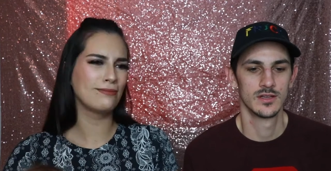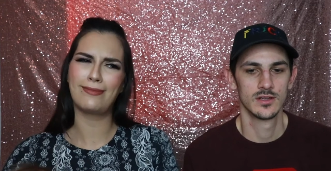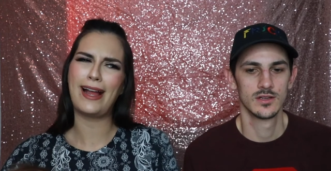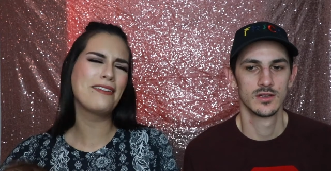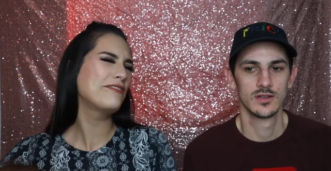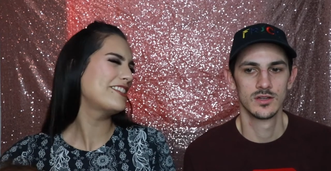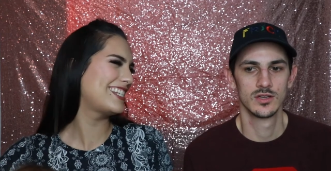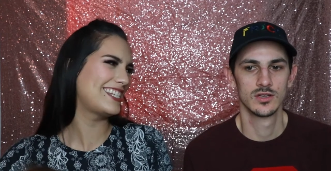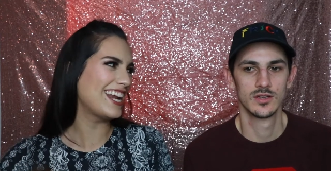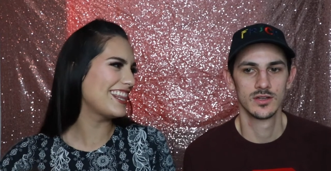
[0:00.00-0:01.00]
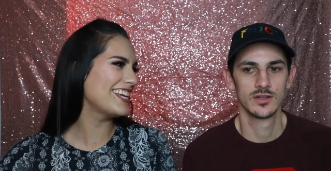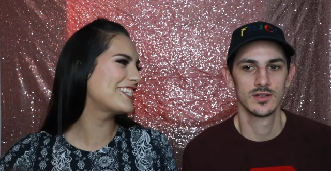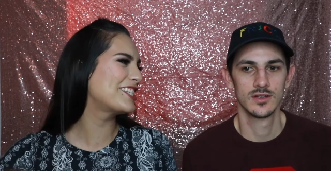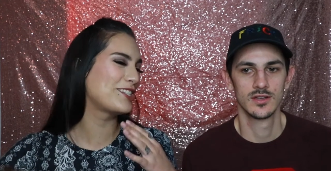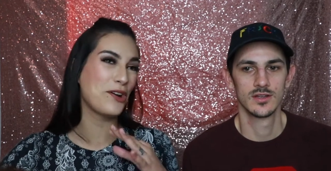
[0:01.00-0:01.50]
Speaker 1: I've said this
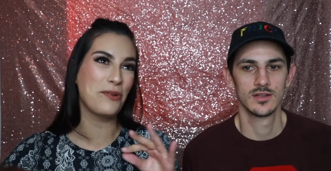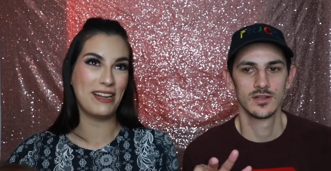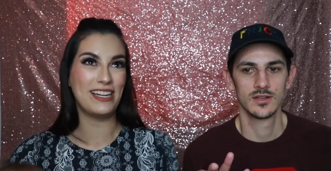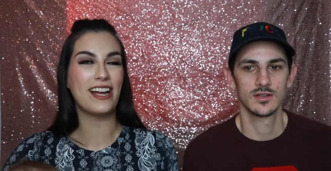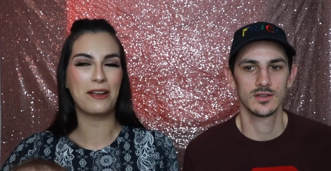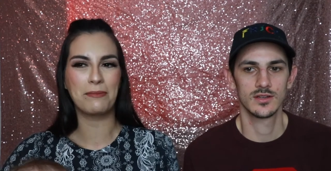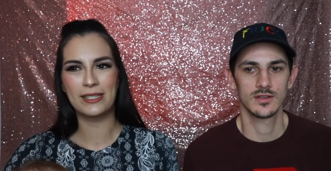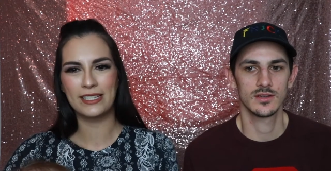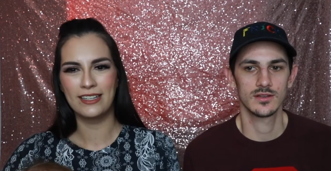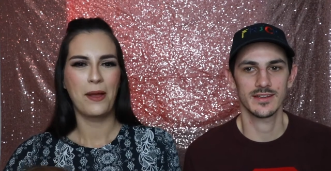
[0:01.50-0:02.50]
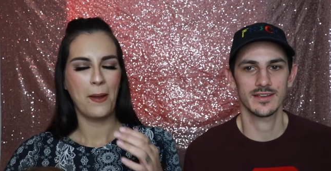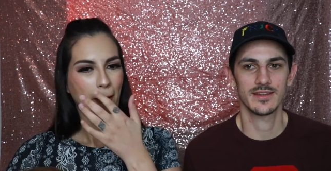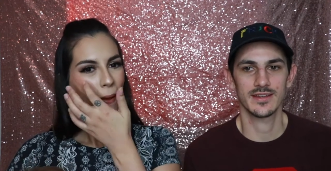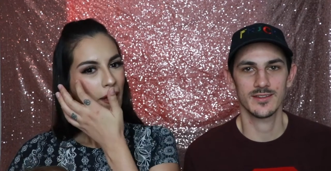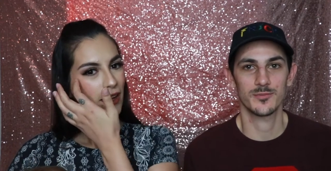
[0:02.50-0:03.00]
so many times.
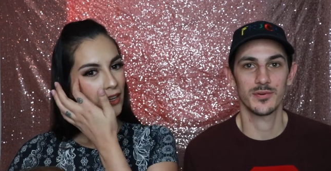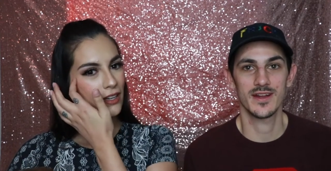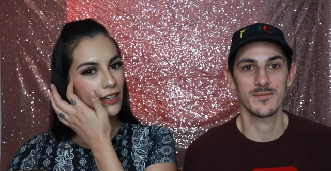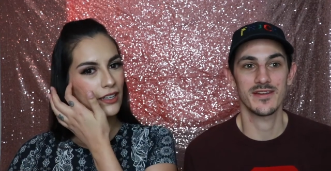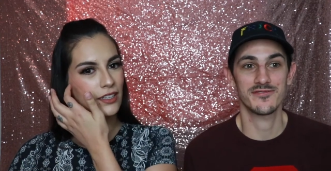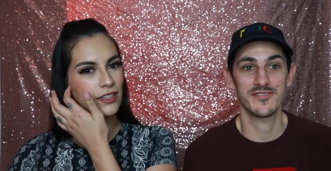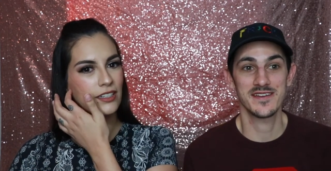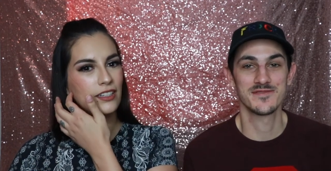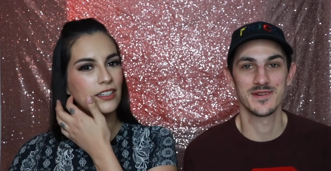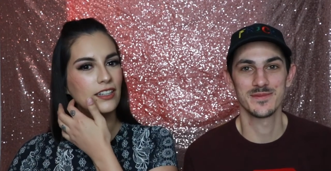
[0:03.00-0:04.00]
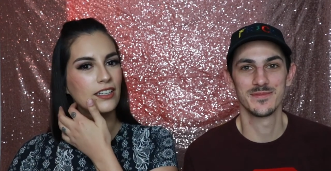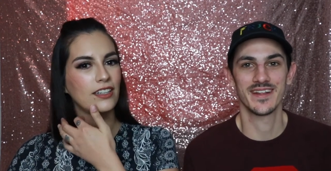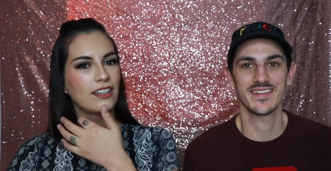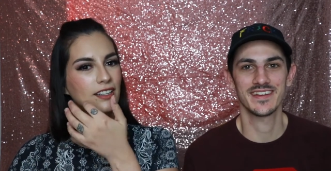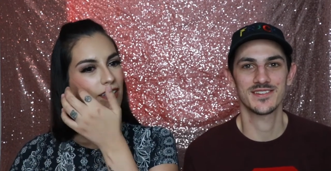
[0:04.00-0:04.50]
Speaker 2: It's probably my favorite, but
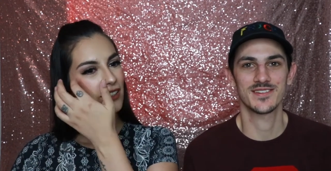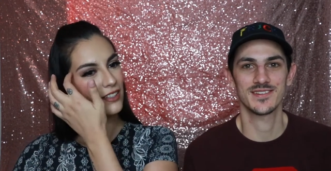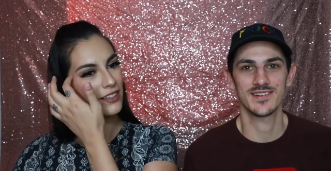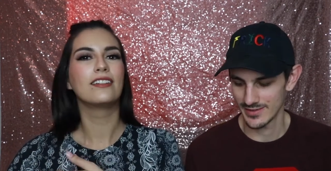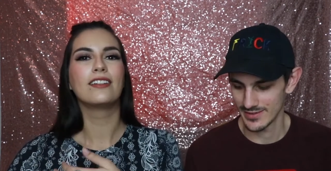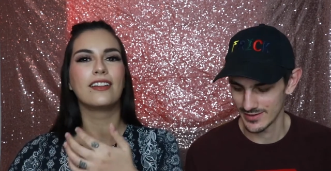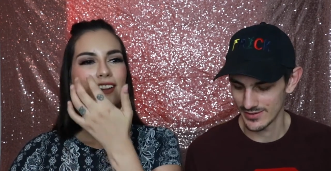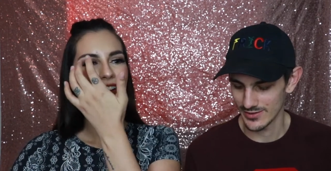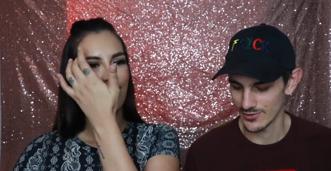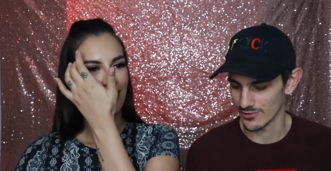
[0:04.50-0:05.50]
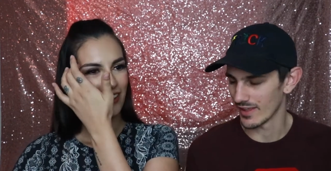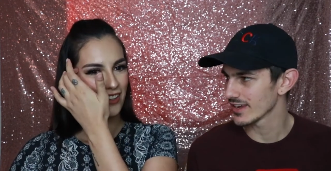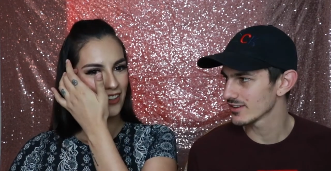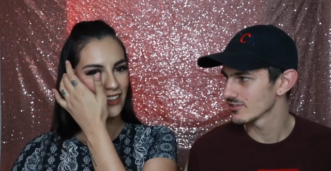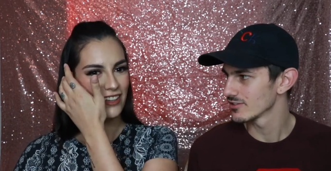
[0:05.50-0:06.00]
I think it's your
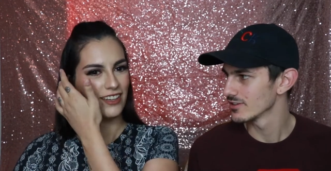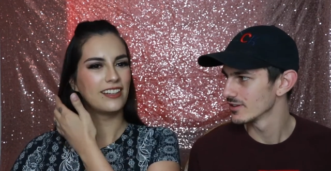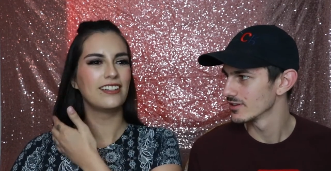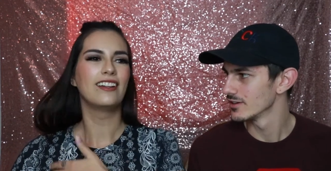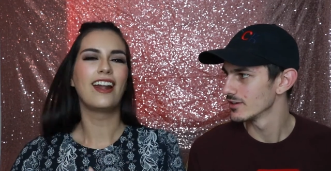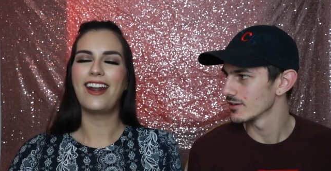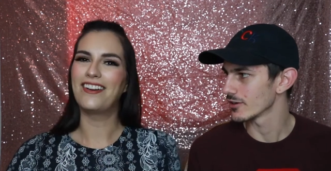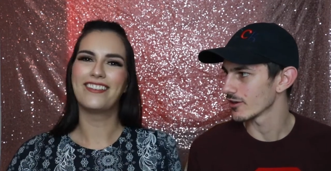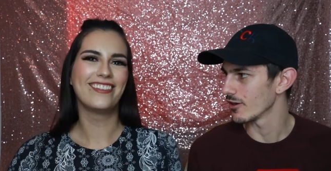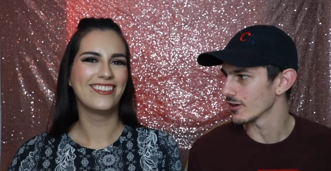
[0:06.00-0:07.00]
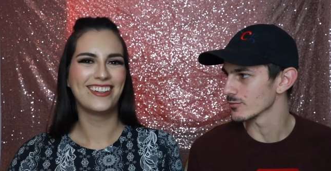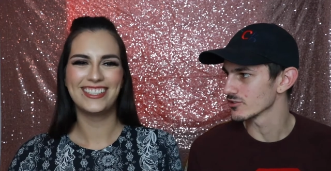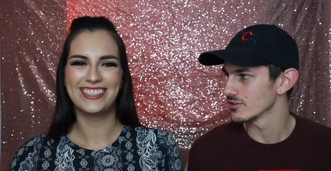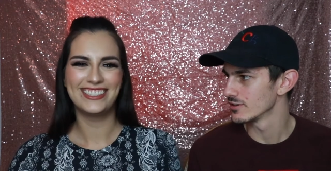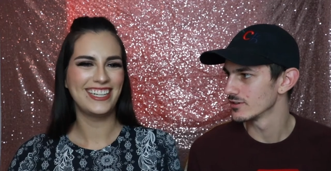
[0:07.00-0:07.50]
legs no. or your
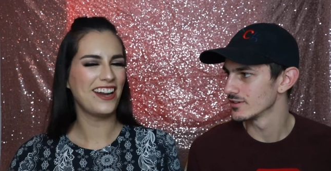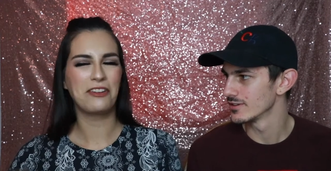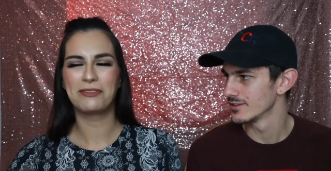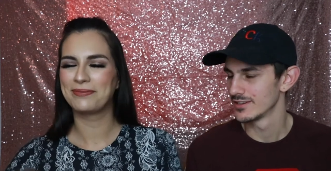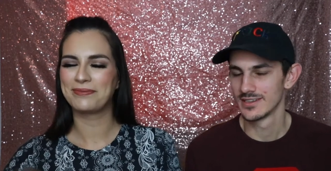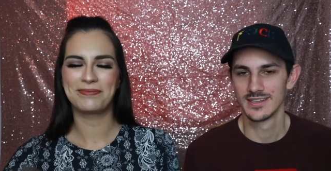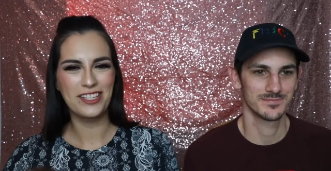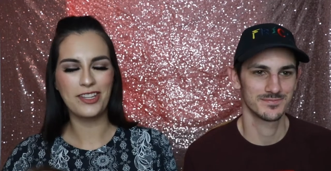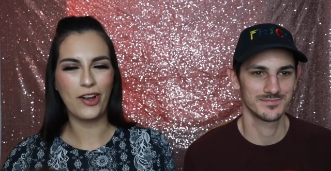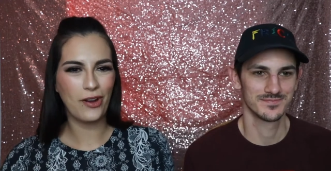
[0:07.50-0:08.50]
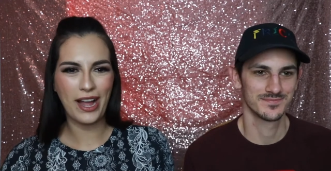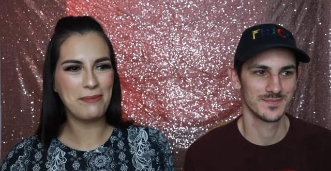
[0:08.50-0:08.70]
arms. No.
Speaker 1: So, I